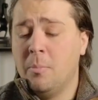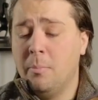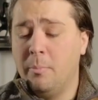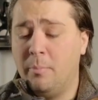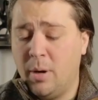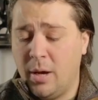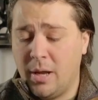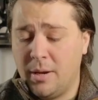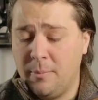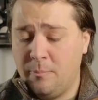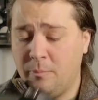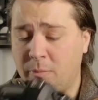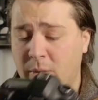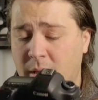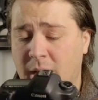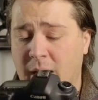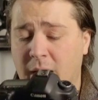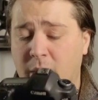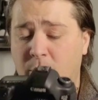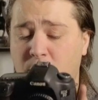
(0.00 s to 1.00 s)
but
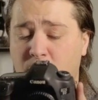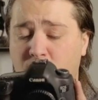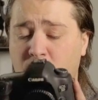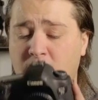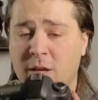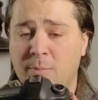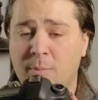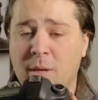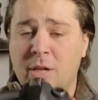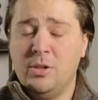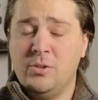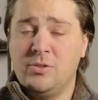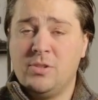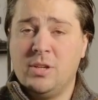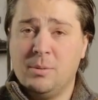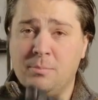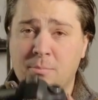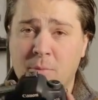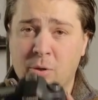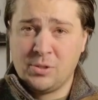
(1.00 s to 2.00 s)
I would recommend using
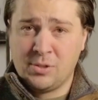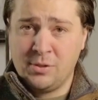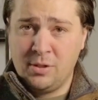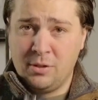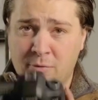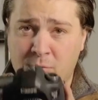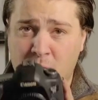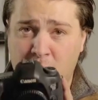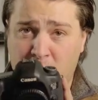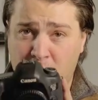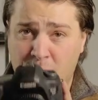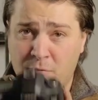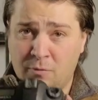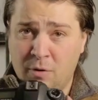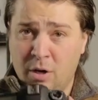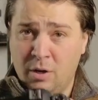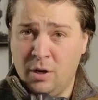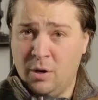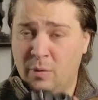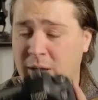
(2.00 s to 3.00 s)
it mostly for
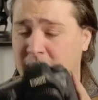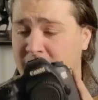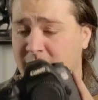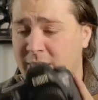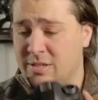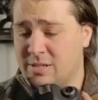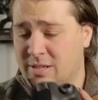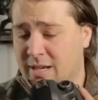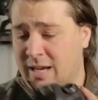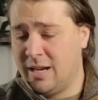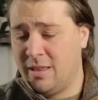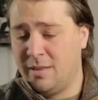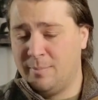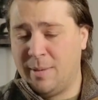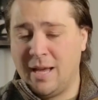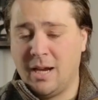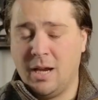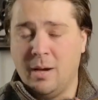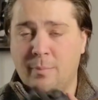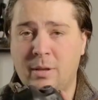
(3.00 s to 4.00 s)
photo. It is kind of the
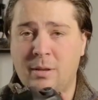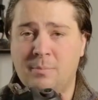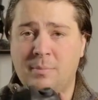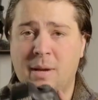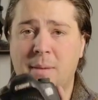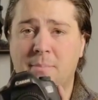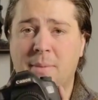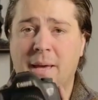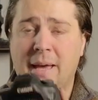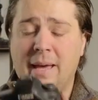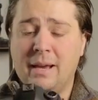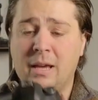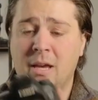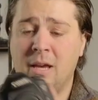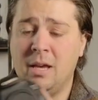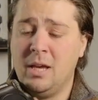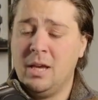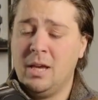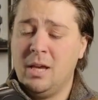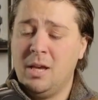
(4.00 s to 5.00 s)
backup in my bag.
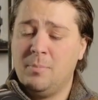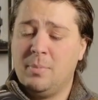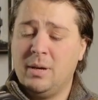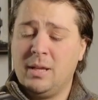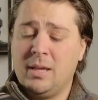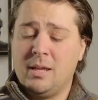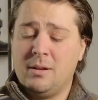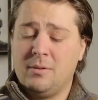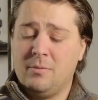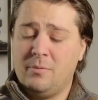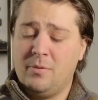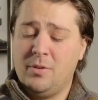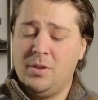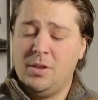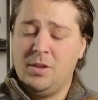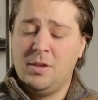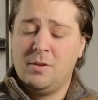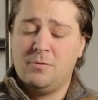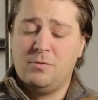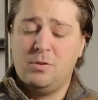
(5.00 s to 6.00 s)
But again,
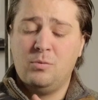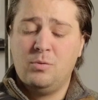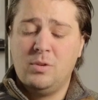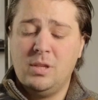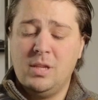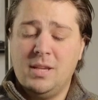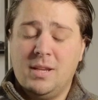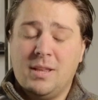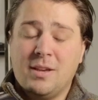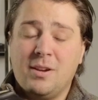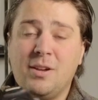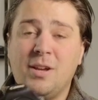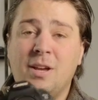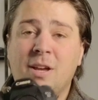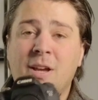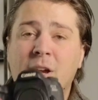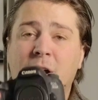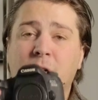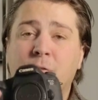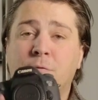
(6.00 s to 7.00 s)
if you need
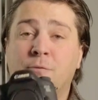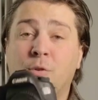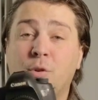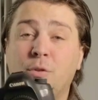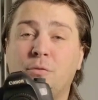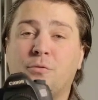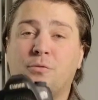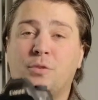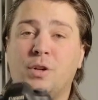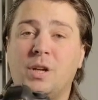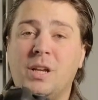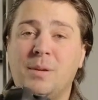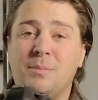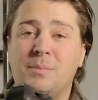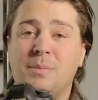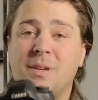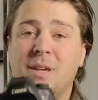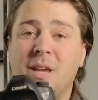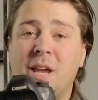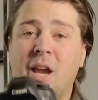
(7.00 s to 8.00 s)
a full
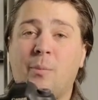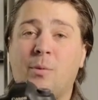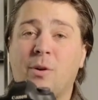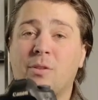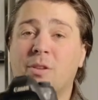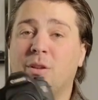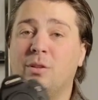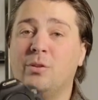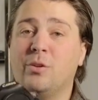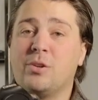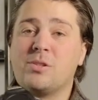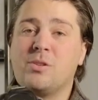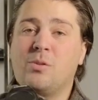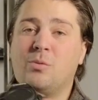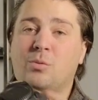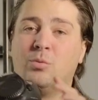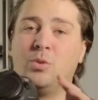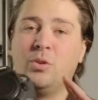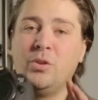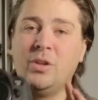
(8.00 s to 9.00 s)
frame camera that looks
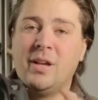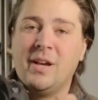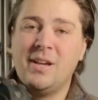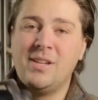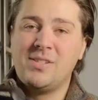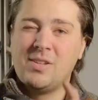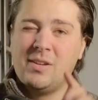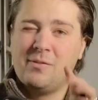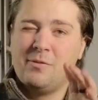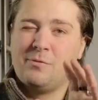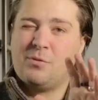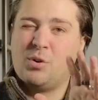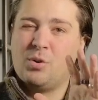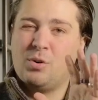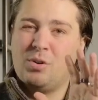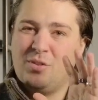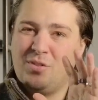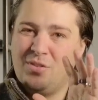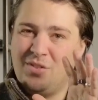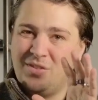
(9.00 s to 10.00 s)
really nice for
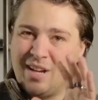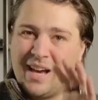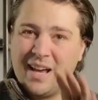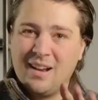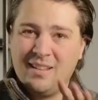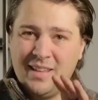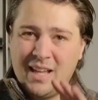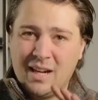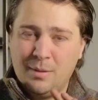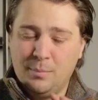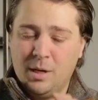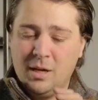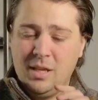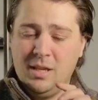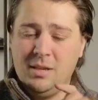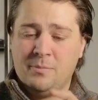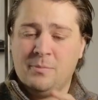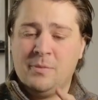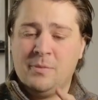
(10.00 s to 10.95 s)
not a lot of money,